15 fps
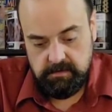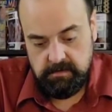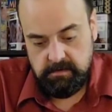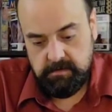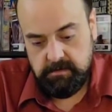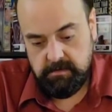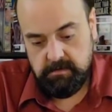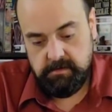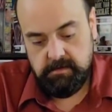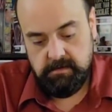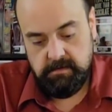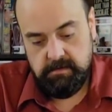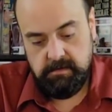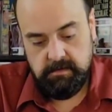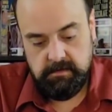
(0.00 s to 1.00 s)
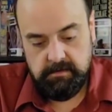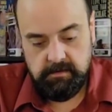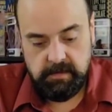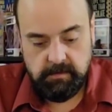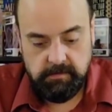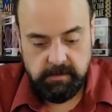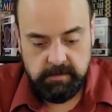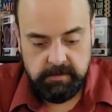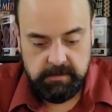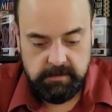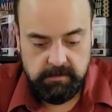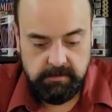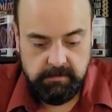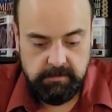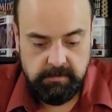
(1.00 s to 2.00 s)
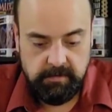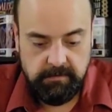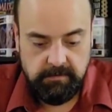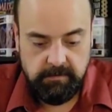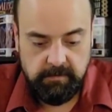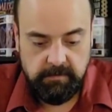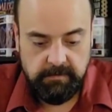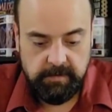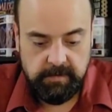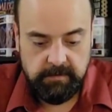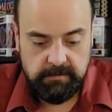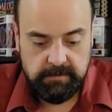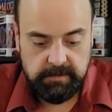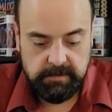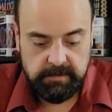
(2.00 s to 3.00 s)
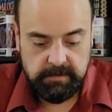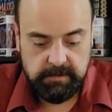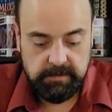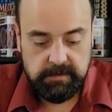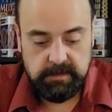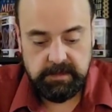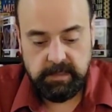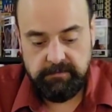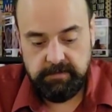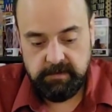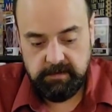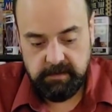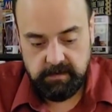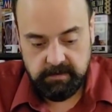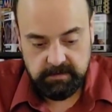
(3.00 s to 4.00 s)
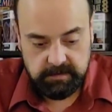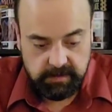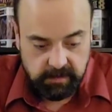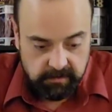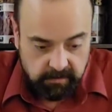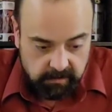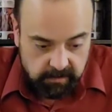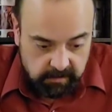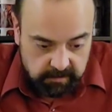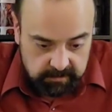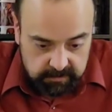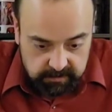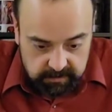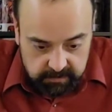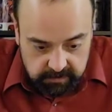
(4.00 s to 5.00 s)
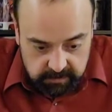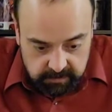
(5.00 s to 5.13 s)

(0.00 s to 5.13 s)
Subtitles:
So we got 1, 2, 3, 4, 5, 6, 7 of the unseen arts.